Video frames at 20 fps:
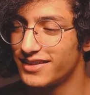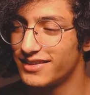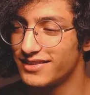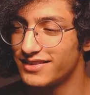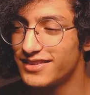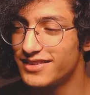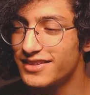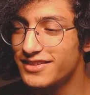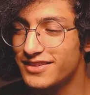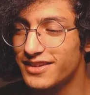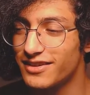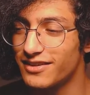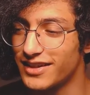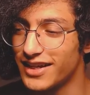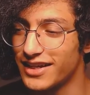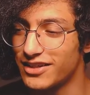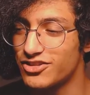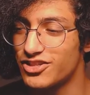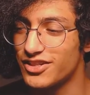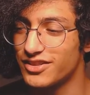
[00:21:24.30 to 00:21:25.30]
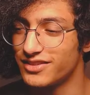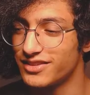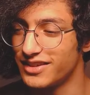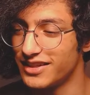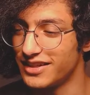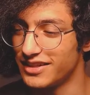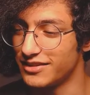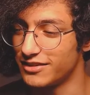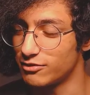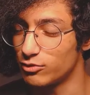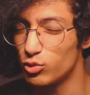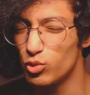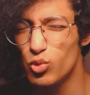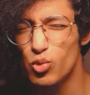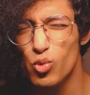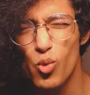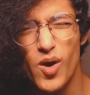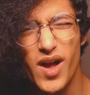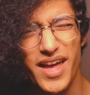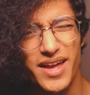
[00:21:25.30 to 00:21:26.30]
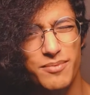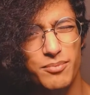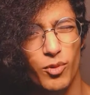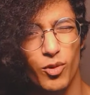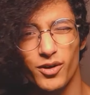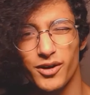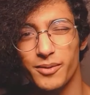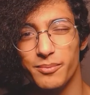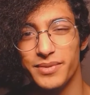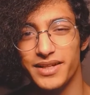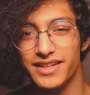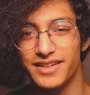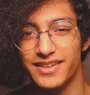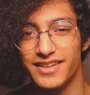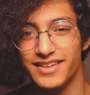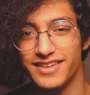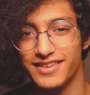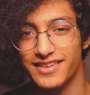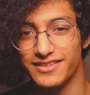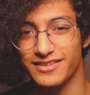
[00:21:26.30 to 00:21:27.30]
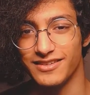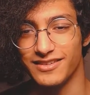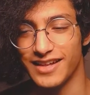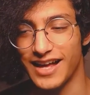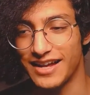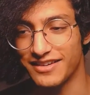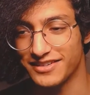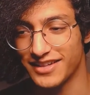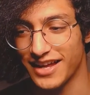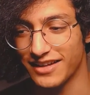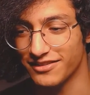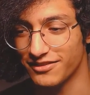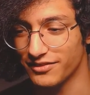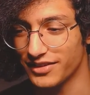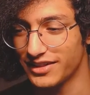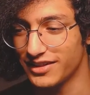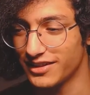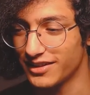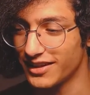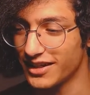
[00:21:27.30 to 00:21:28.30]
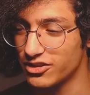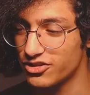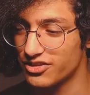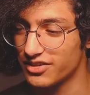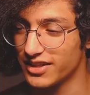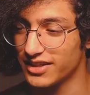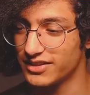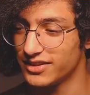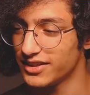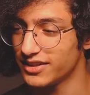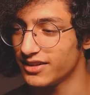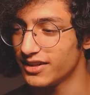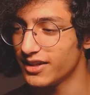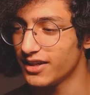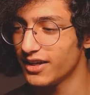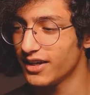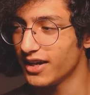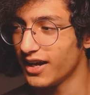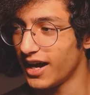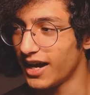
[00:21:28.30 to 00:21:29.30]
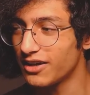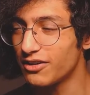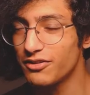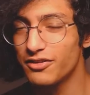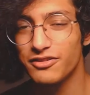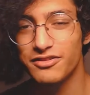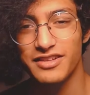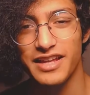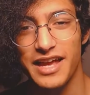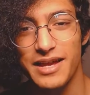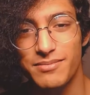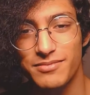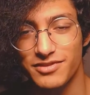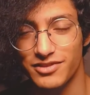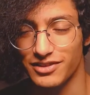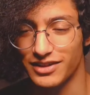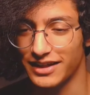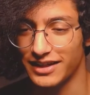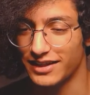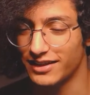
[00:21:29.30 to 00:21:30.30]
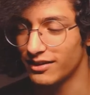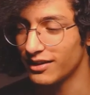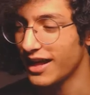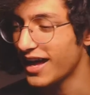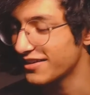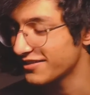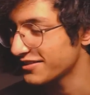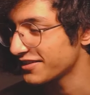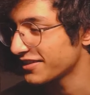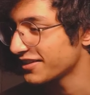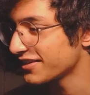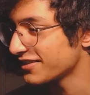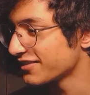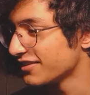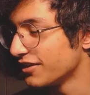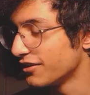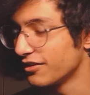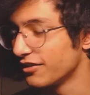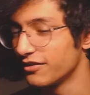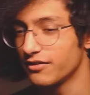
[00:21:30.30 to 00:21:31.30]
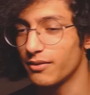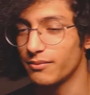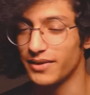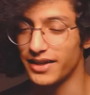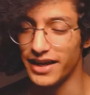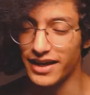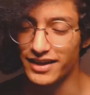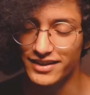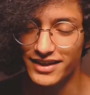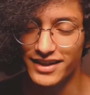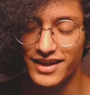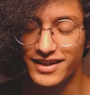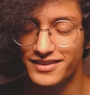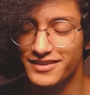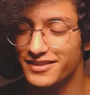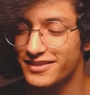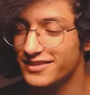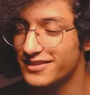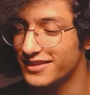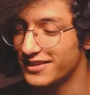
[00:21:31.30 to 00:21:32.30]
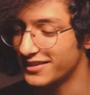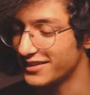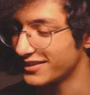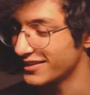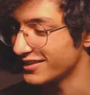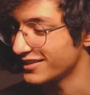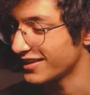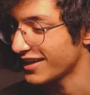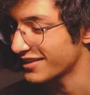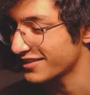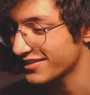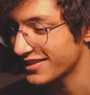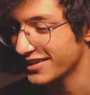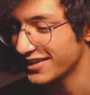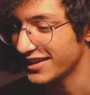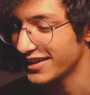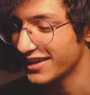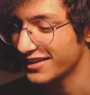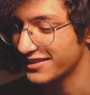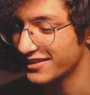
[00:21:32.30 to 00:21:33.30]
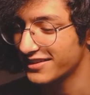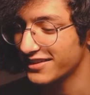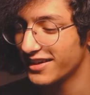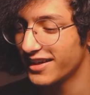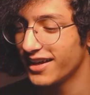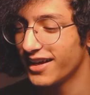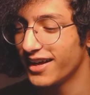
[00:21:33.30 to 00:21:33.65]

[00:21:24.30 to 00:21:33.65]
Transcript: this collection is way more appealing than the last Castlevania collection they did. I know those games are like classics, you know, they're from the NES and the SNES,